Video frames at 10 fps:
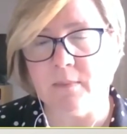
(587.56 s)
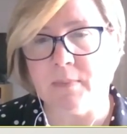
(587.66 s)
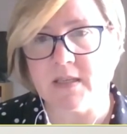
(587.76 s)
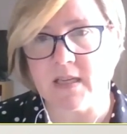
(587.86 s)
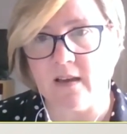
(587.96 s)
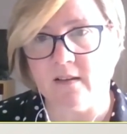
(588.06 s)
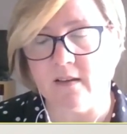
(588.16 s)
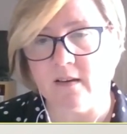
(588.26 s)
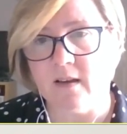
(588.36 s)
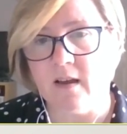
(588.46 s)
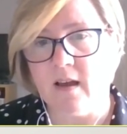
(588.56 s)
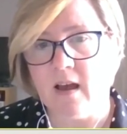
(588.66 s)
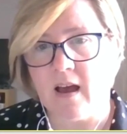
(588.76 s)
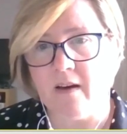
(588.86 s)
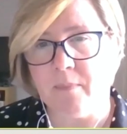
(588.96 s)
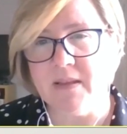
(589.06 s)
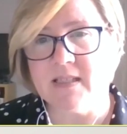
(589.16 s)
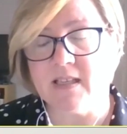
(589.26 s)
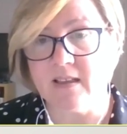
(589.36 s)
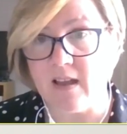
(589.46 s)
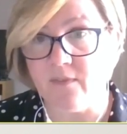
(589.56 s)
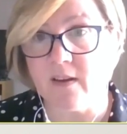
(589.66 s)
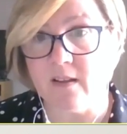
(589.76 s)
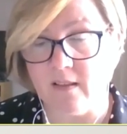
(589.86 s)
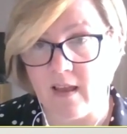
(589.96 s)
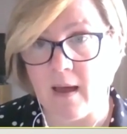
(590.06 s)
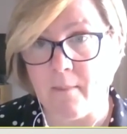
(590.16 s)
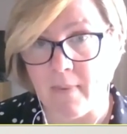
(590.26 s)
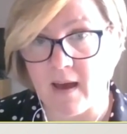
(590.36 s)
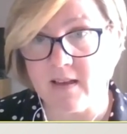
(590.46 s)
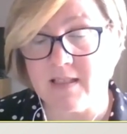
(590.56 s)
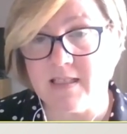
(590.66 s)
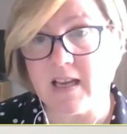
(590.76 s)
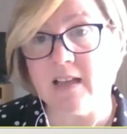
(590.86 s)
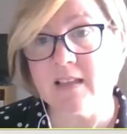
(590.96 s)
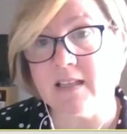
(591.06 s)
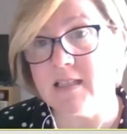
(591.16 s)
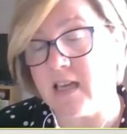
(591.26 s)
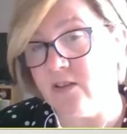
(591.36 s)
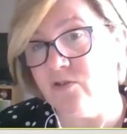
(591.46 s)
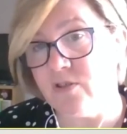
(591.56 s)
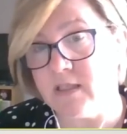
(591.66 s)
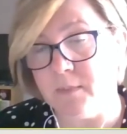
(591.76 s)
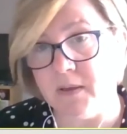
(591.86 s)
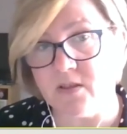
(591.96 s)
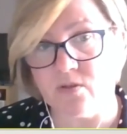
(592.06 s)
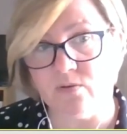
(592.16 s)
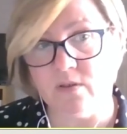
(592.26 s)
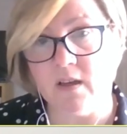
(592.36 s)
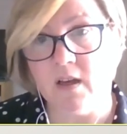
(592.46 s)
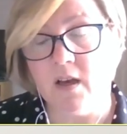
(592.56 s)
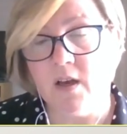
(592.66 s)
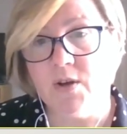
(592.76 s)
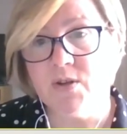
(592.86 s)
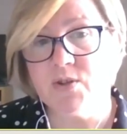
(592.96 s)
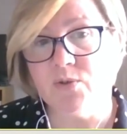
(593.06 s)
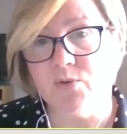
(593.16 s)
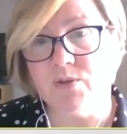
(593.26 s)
particular have been significantly impacted and continue to be so. So those